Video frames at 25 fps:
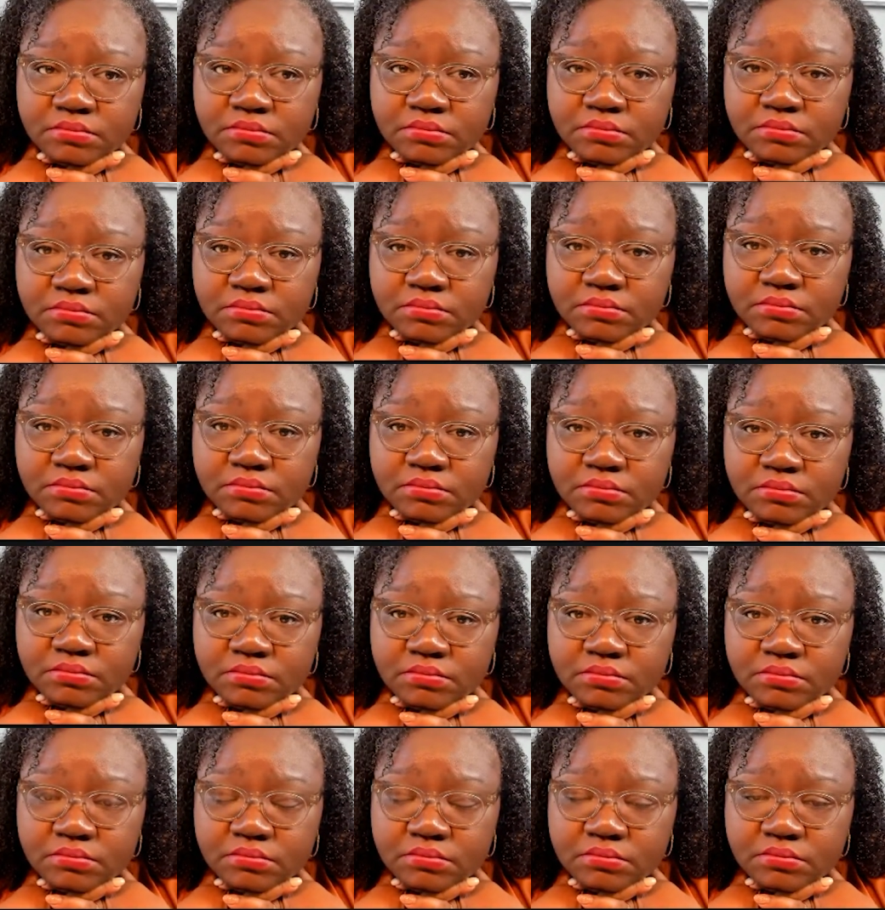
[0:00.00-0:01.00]

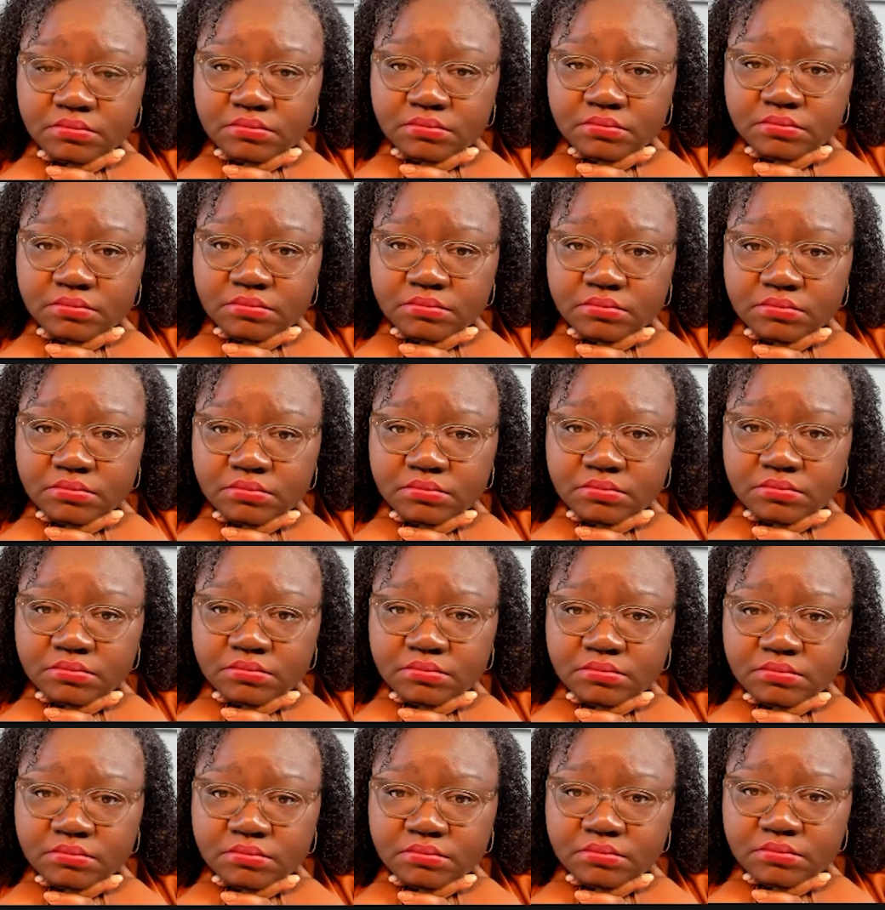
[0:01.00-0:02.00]

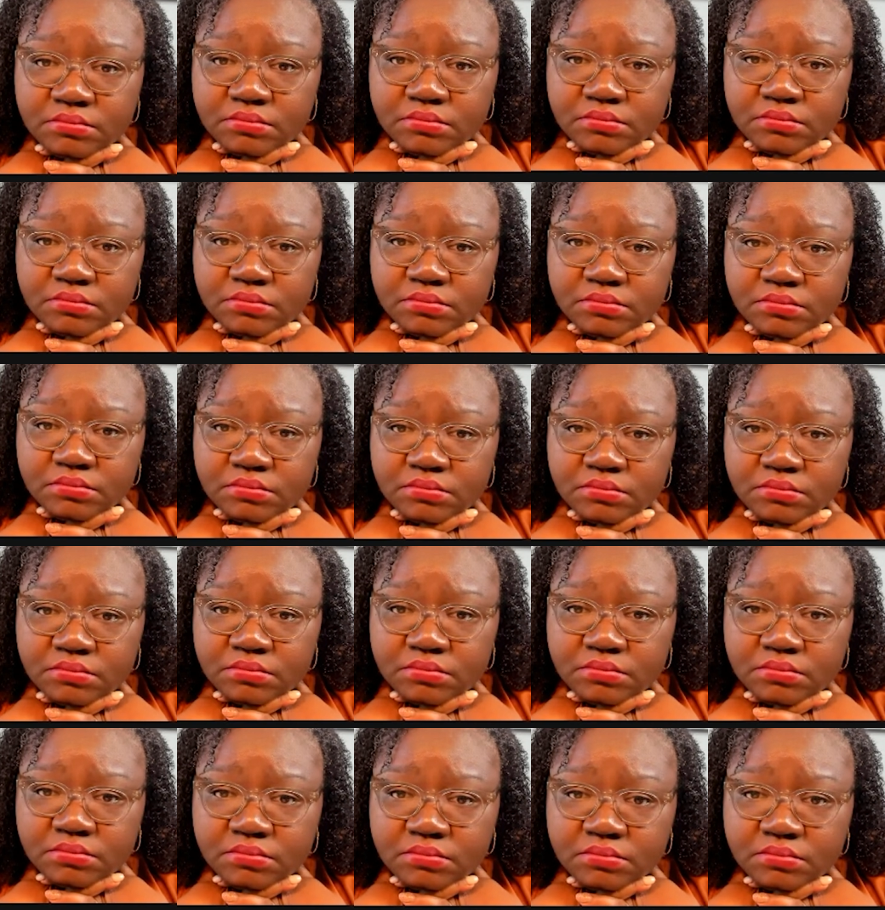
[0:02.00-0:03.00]

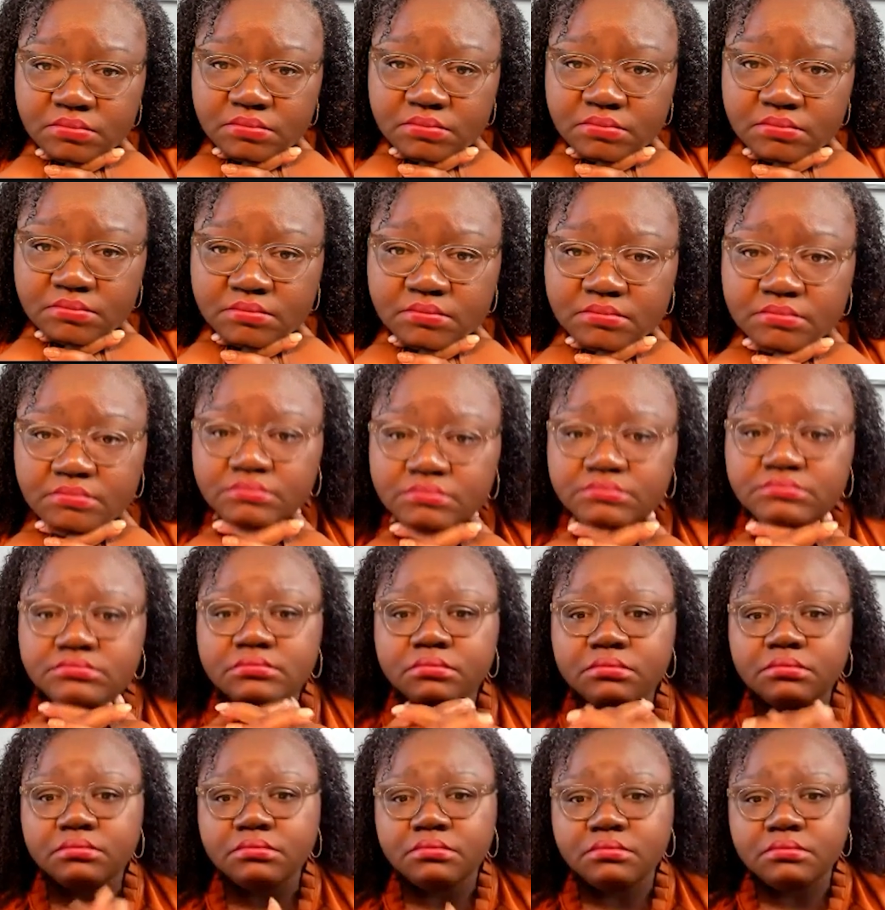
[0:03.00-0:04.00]

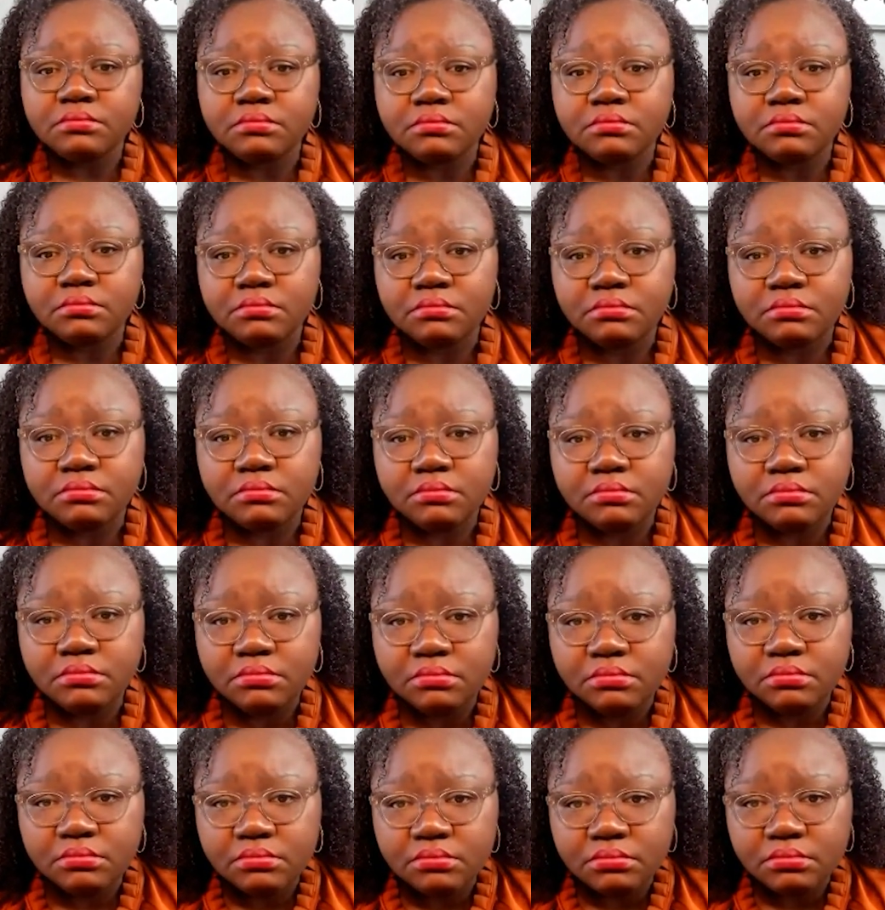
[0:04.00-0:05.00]

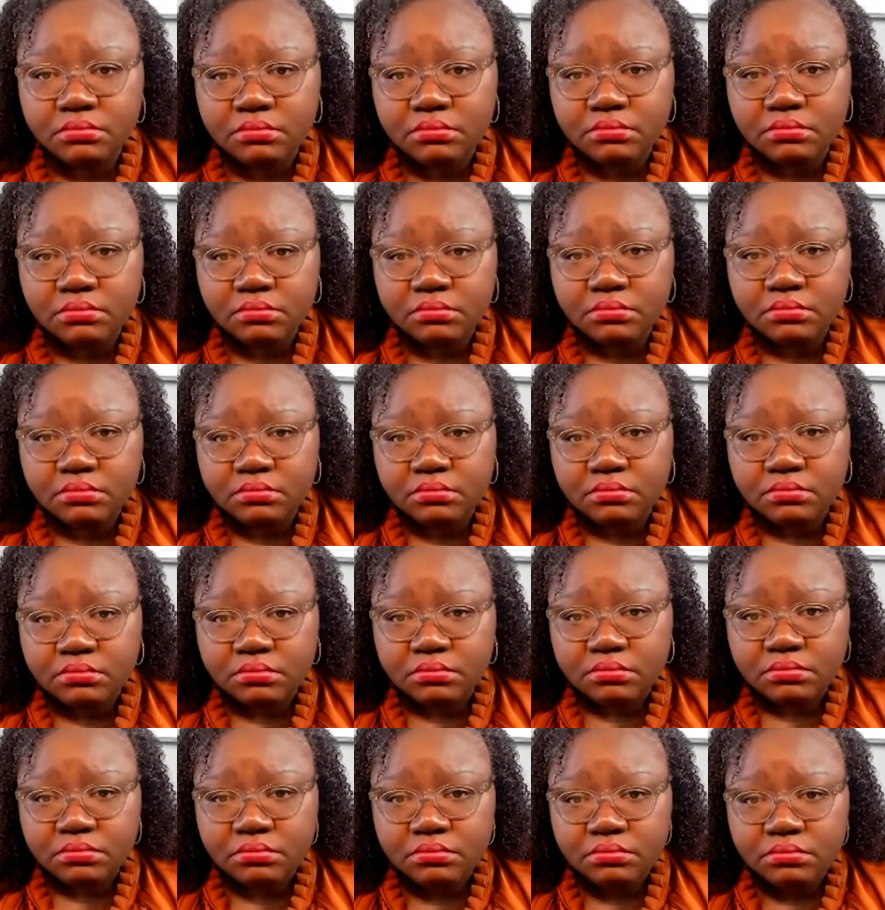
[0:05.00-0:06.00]

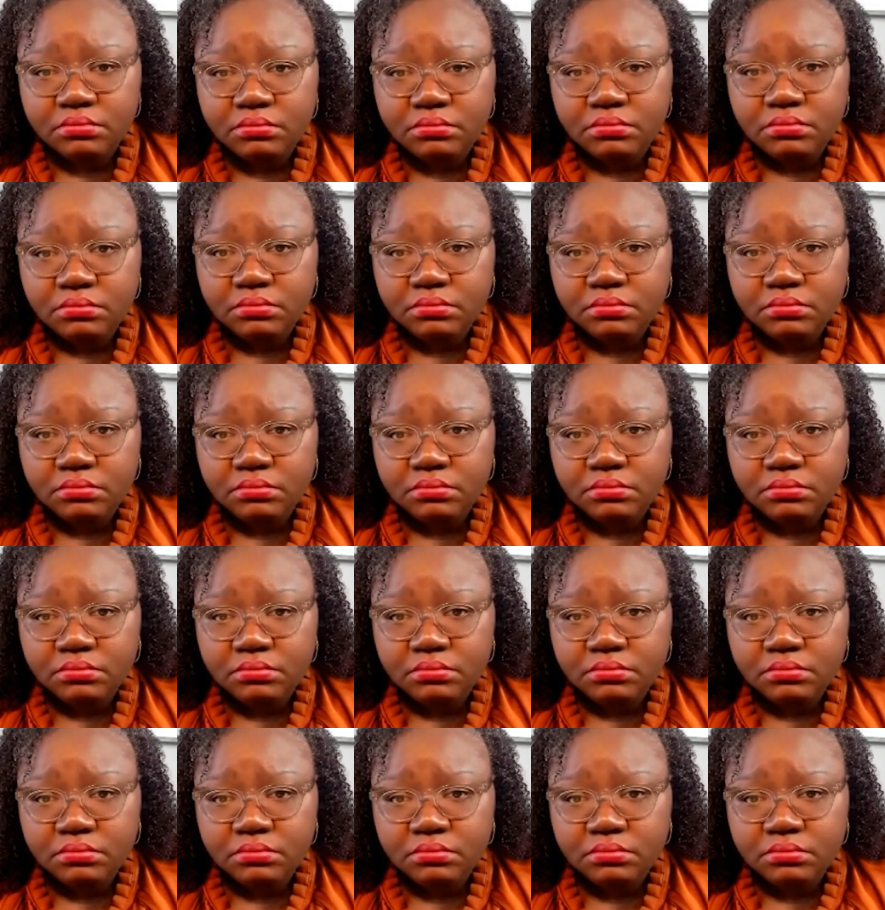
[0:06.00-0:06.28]
[no speech]